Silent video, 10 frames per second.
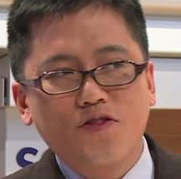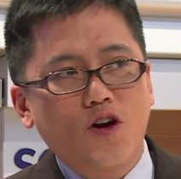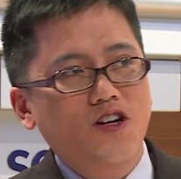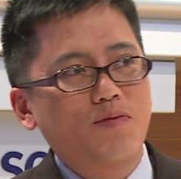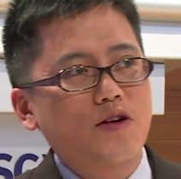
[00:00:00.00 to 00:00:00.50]

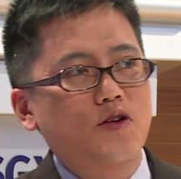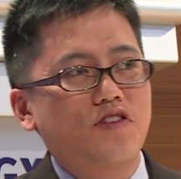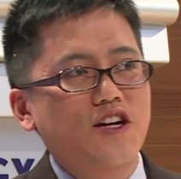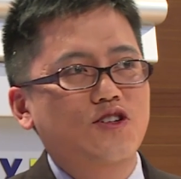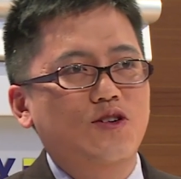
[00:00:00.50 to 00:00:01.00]
talked about the
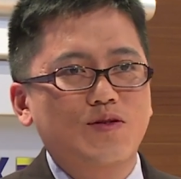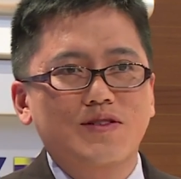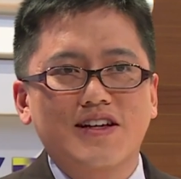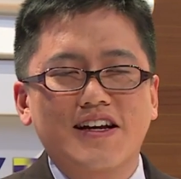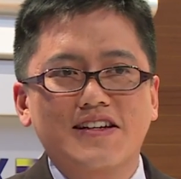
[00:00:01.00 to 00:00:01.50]

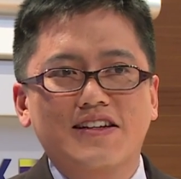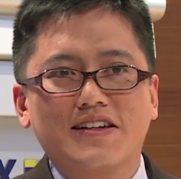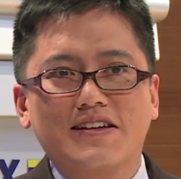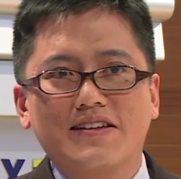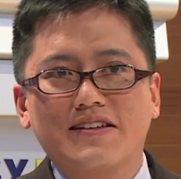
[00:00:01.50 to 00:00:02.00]
ratios, and
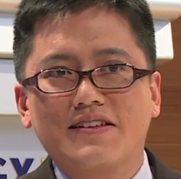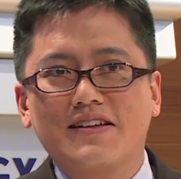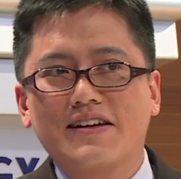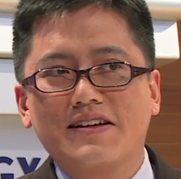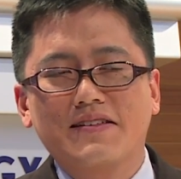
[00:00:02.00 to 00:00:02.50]

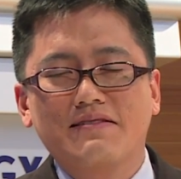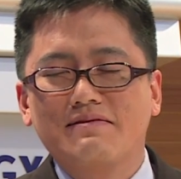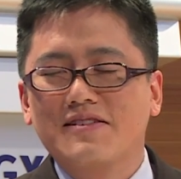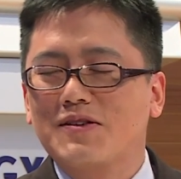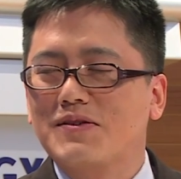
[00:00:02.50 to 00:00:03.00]

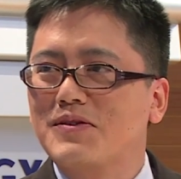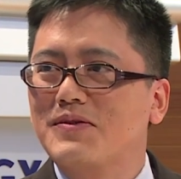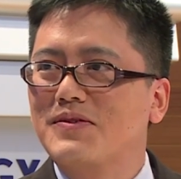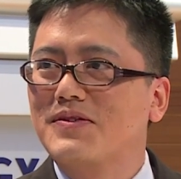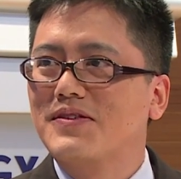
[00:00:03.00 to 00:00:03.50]
you know,
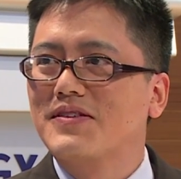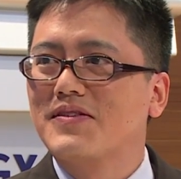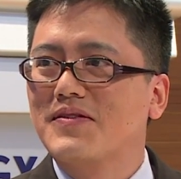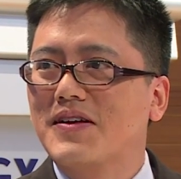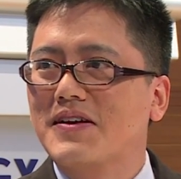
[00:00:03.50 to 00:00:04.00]
you,
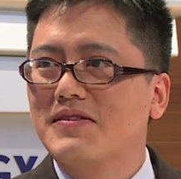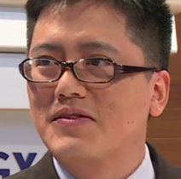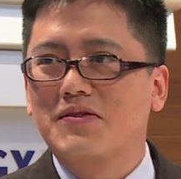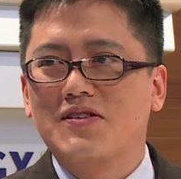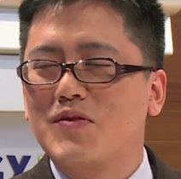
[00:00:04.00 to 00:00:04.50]

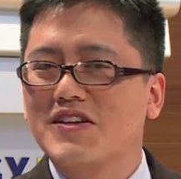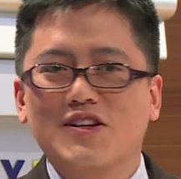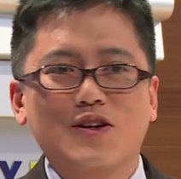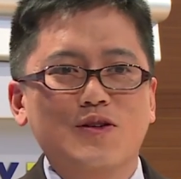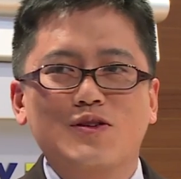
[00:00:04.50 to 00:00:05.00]
someone
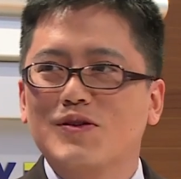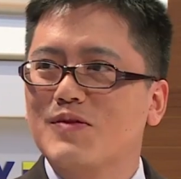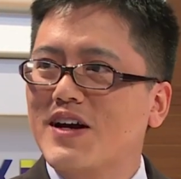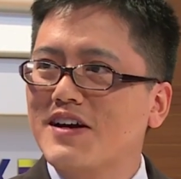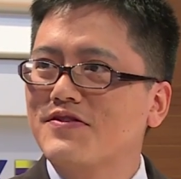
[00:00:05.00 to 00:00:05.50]
can go and do
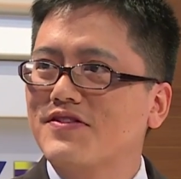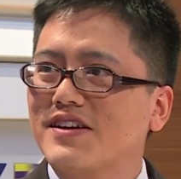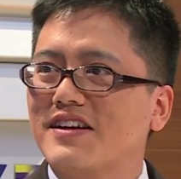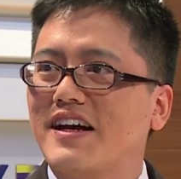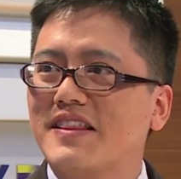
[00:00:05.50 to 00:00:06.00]
the math.
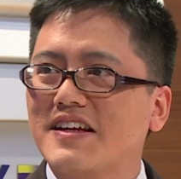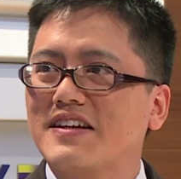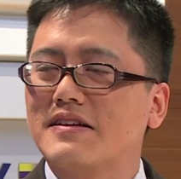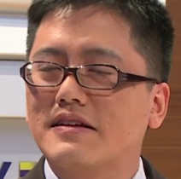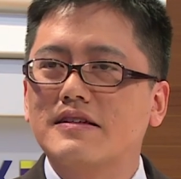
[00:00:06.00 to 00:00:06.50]
I
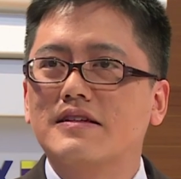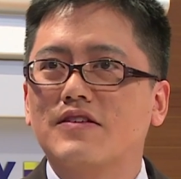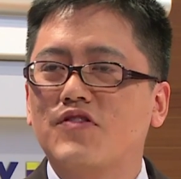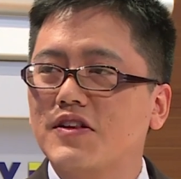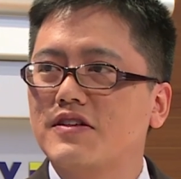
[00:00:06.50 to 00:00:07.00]
think it's
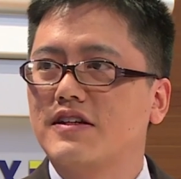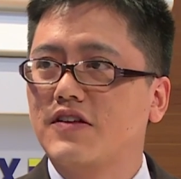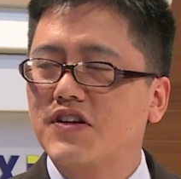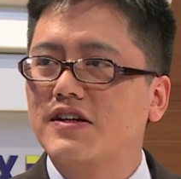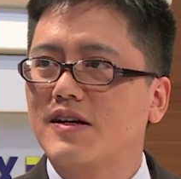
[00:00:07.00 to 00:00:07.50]
a fairly
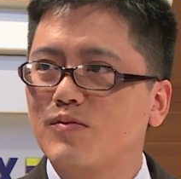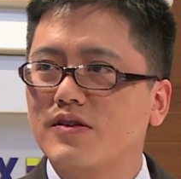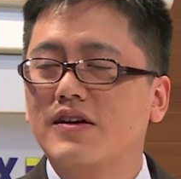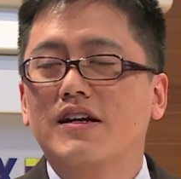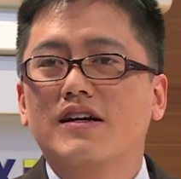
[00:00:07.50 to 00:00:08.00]
significant
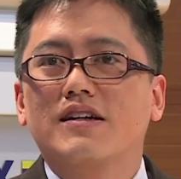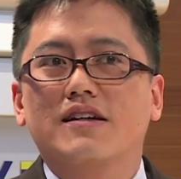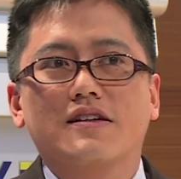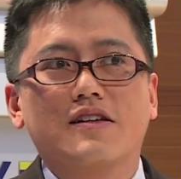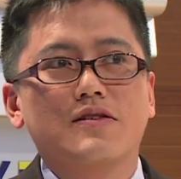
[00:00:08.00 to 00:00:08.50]
number.
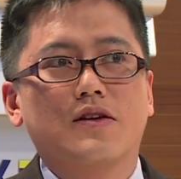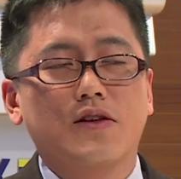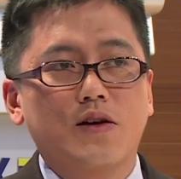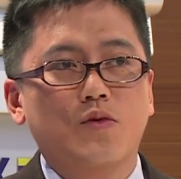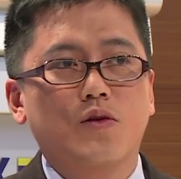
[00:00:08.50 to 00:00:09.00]
There's a
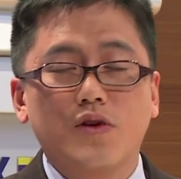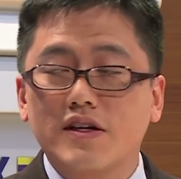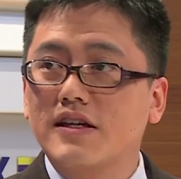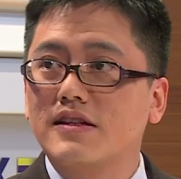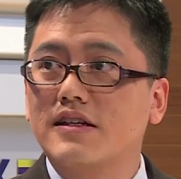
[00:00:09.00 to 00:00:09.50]
lot more
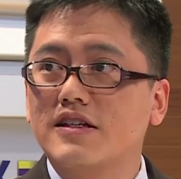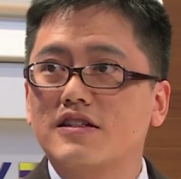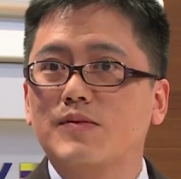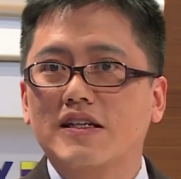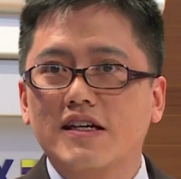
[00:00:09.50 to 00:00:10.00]
work that
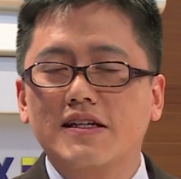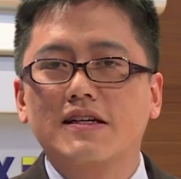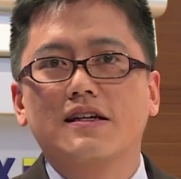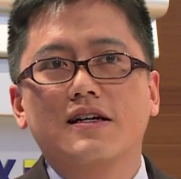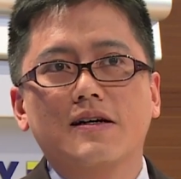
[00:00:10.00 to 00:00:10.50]
needs to be done,